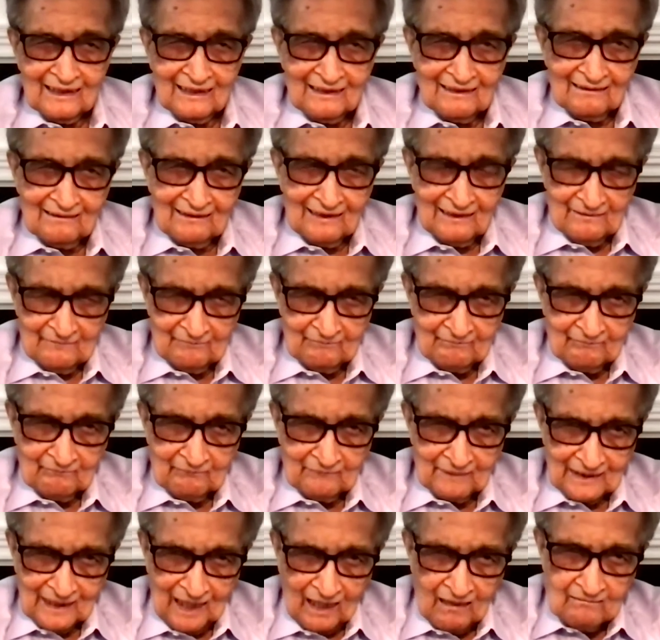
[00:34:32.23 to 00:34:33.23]
live
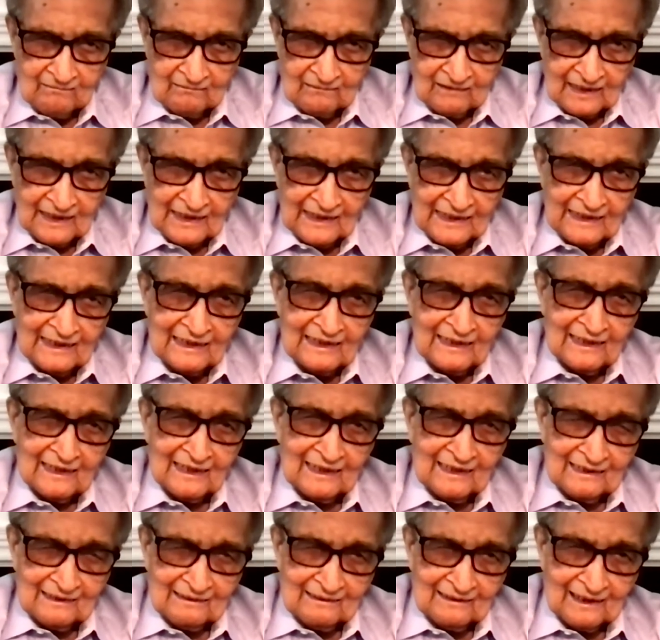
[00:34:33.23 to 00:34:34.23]
without the
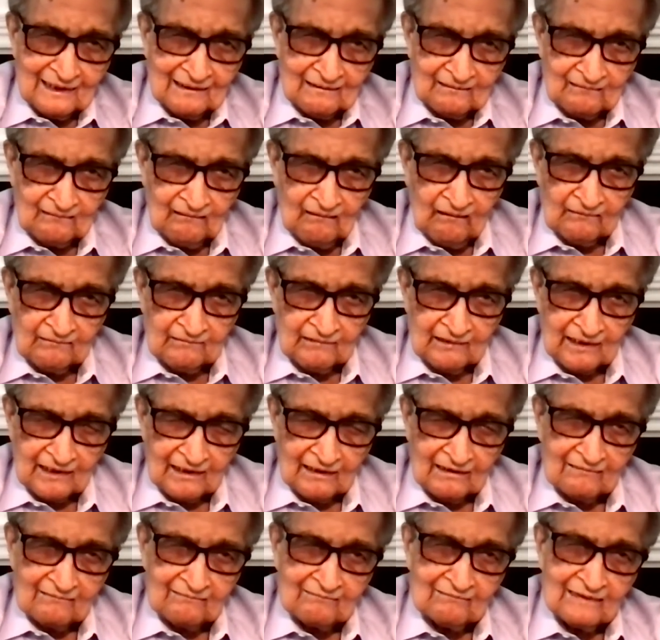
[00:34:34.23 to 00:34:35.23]

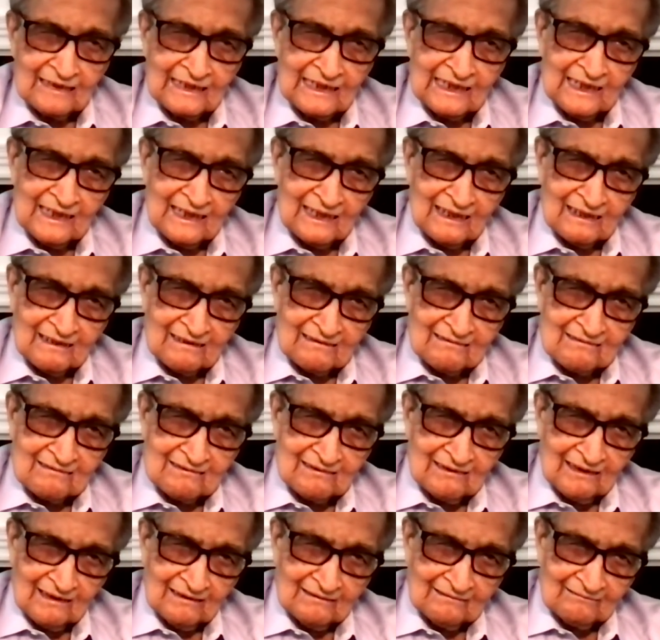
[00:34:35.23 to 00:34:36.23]
technological
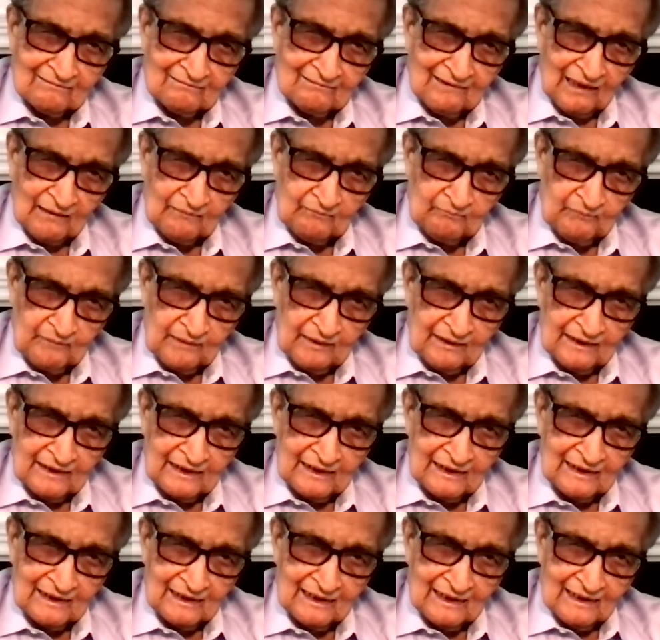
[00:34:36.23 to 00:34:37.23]
concerns that we
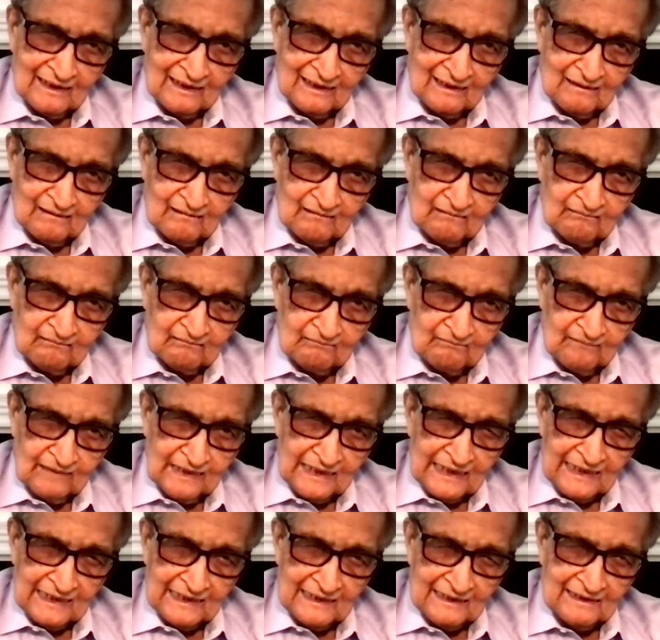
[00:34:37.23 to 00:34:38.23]
do
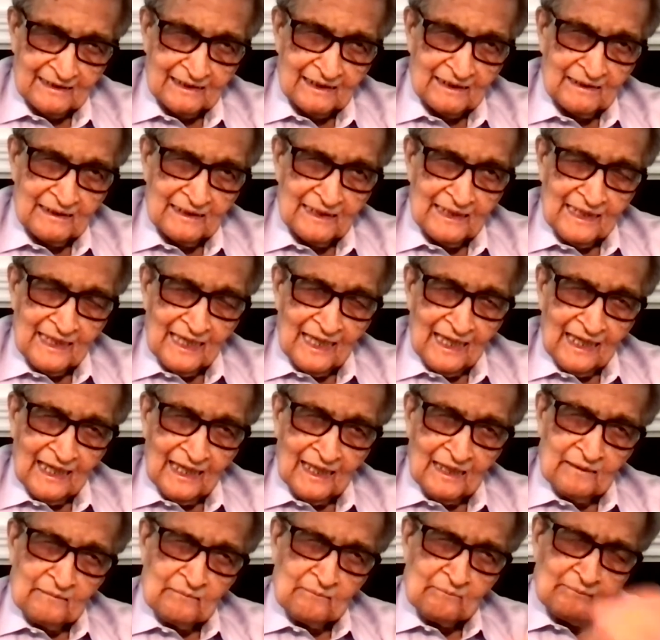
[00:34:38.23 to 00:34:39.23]
need.
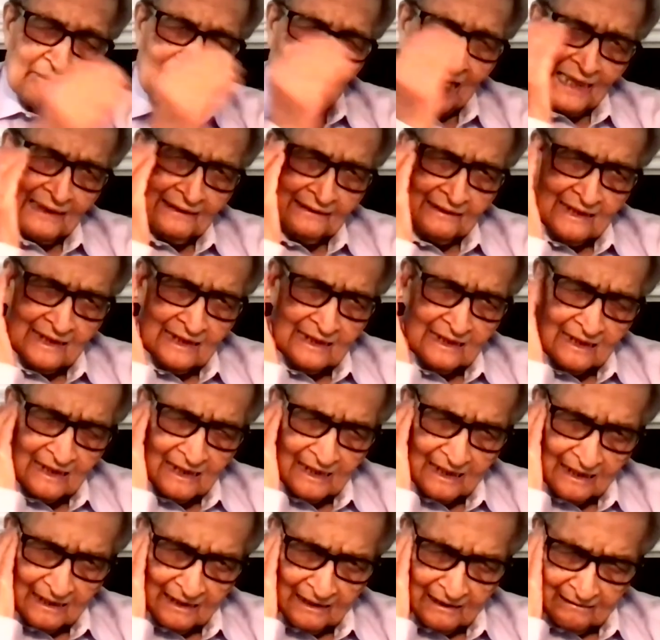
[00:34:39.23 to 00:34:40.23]
I think
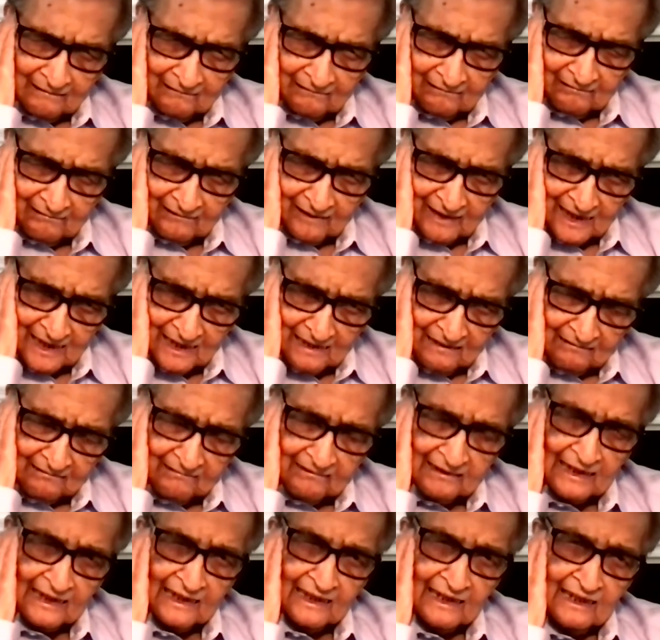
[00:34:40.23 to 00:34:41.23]
it's this
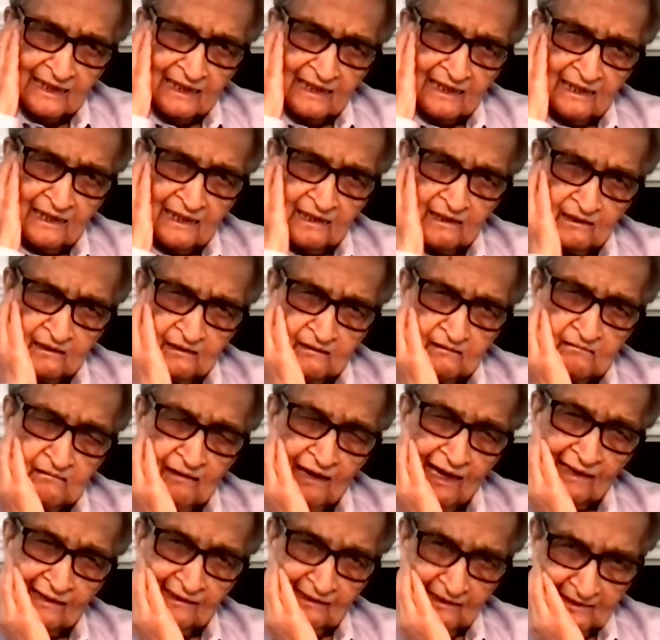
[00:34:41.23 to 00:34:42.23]

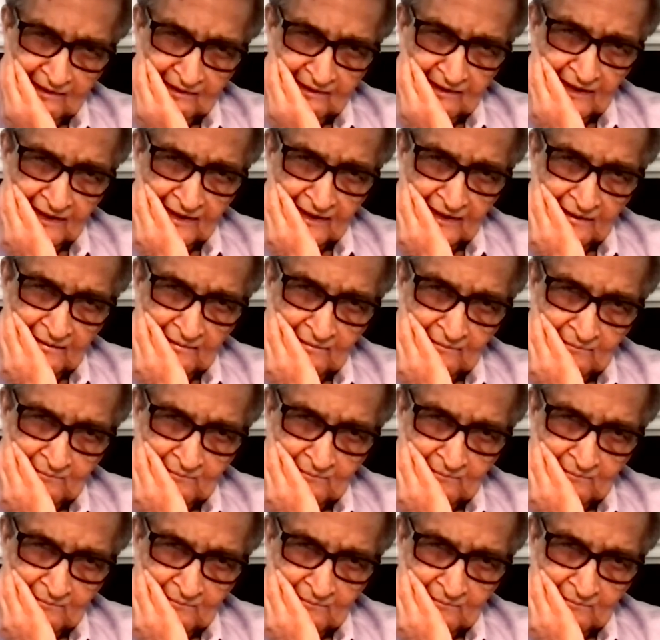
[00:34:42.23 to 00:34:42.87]
duality